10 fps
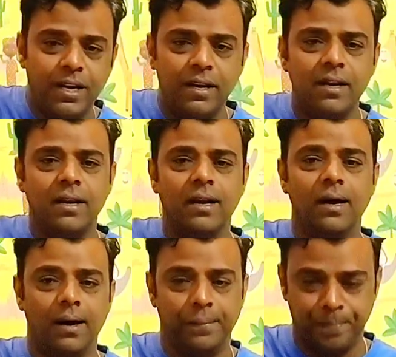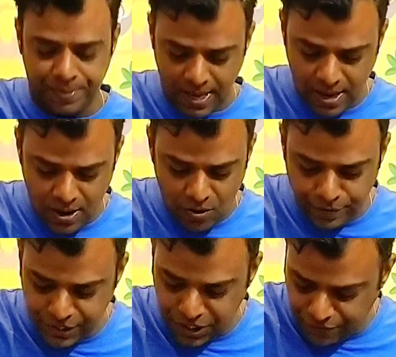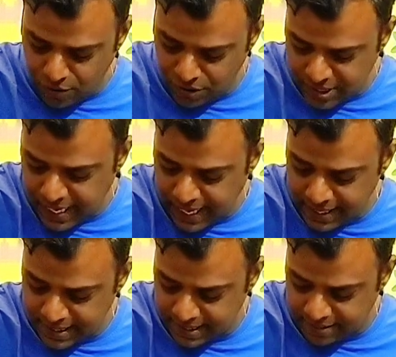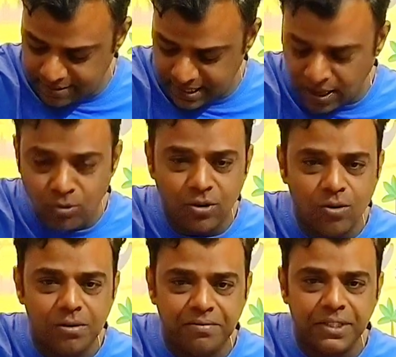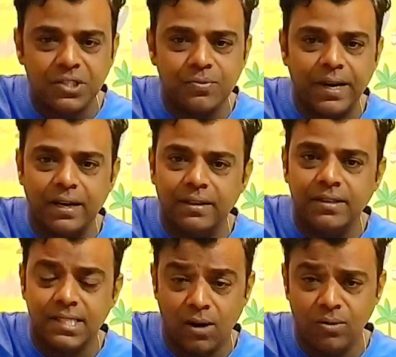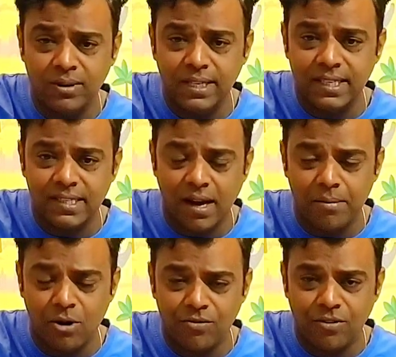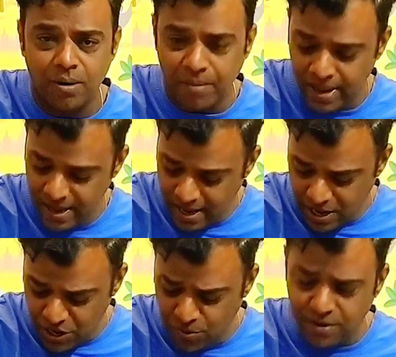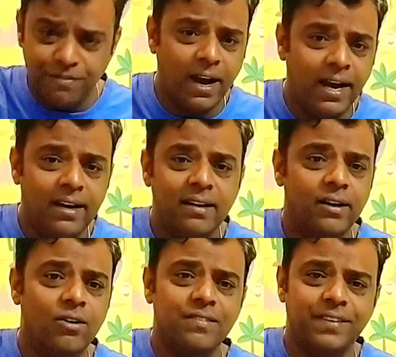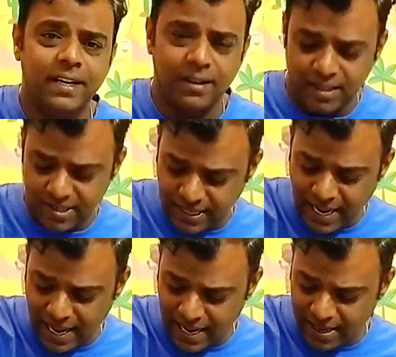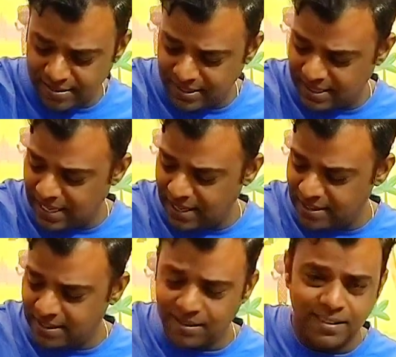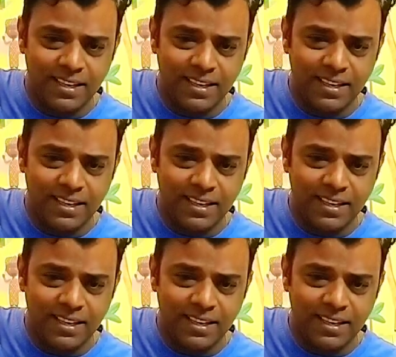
body, which of course has the sound hole, which is where the sound is come out from. You will find a lot of guitars that has like a